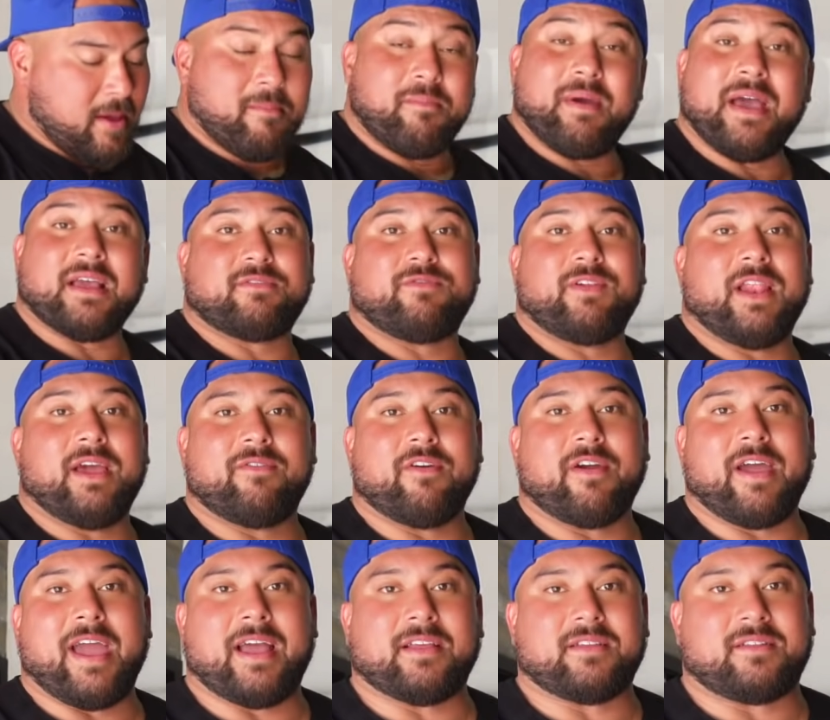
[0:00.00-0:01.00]
Best
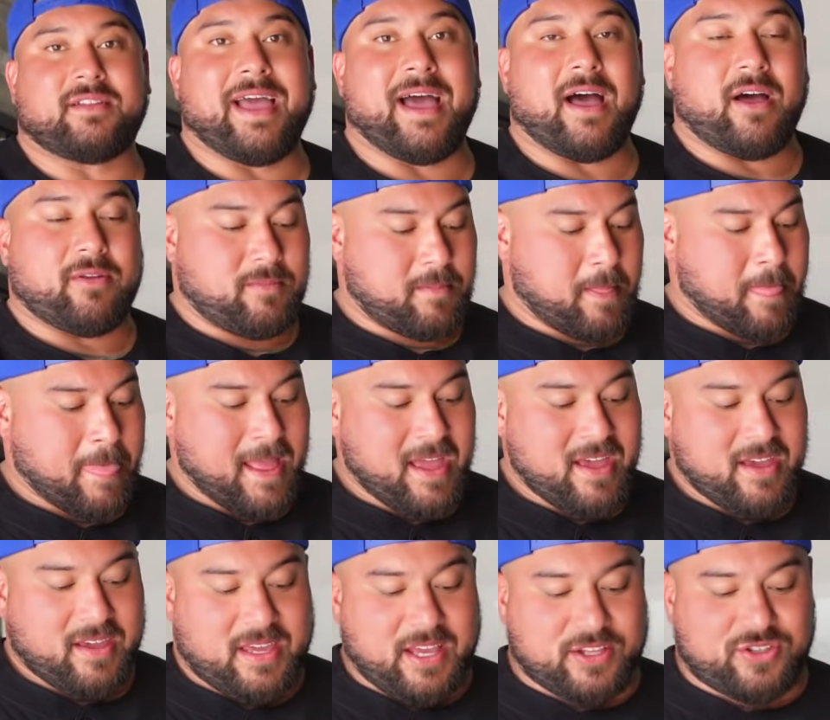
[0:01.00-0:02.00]
flavor, hands down.
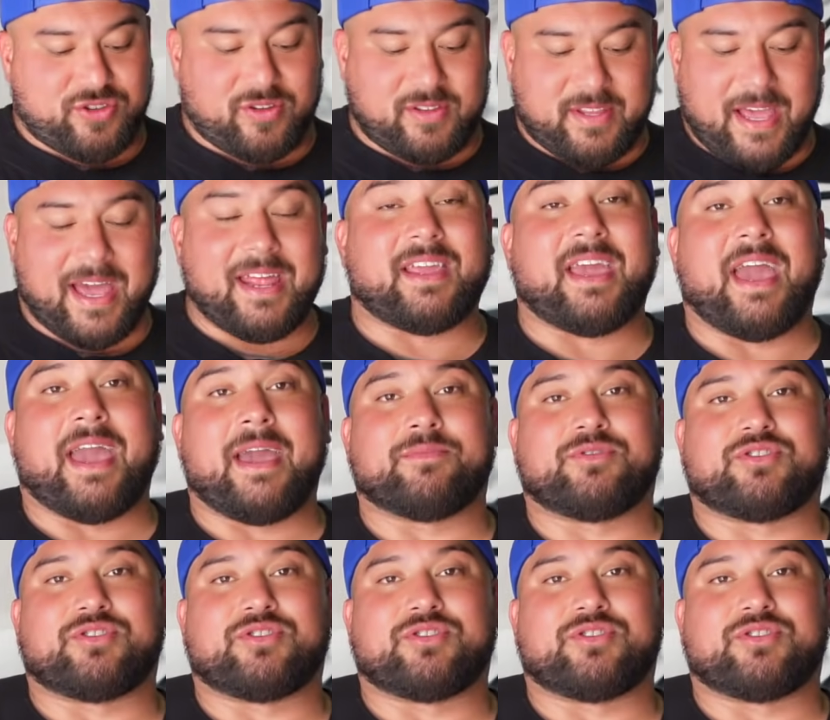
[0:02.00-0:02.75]
Get your dead game,